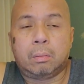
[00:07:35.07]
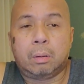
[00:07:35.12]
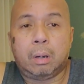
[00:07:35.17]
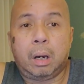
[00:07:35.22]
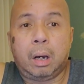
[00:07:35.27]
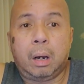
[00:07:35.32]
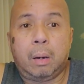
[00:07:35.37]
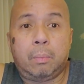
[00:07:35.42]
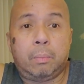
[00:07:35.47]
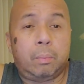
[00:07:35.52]

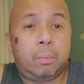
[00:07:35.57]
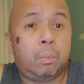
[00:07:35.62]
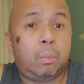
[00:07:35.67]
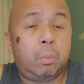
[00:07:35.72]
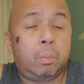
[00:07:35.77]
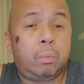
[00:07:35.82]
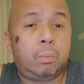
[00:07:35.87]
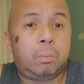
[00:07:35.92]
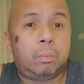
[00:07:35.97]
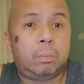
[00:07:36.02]

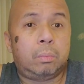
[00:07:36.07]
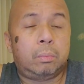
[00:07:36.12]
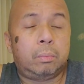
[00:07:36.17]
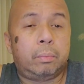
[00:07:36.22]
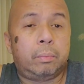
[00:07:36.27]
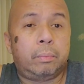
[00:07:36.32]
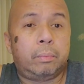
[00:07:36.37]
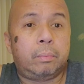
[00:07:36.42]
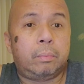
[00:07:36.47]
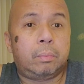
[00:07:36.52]

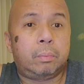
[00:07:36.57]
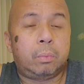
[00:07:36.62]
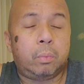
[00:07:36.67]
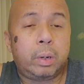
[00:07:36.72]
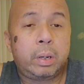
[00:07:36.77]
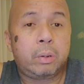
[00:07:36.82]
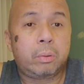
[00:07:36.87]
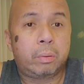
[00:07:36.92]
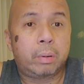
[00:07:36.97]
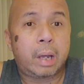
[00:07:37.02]

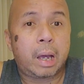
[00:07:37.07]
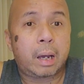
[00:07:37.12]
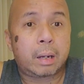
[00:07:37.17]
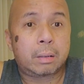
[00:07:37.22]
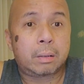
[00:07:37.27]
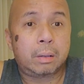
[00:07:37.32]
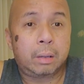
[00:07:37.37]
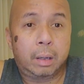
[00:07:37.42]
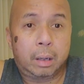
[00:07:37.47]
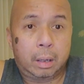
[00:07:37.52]
When you
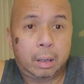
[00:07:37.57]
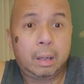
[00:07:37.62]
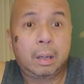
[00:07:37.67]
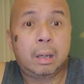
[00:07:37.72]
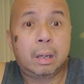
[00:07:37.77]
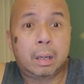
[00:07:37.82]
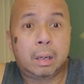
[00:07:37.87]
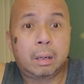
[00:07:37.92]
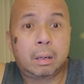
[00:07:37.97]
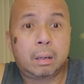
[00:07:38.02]
actually
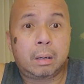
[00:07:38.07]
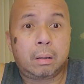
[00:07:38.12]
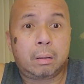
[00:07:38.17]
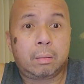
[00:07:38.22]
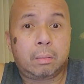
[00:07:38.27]
eat,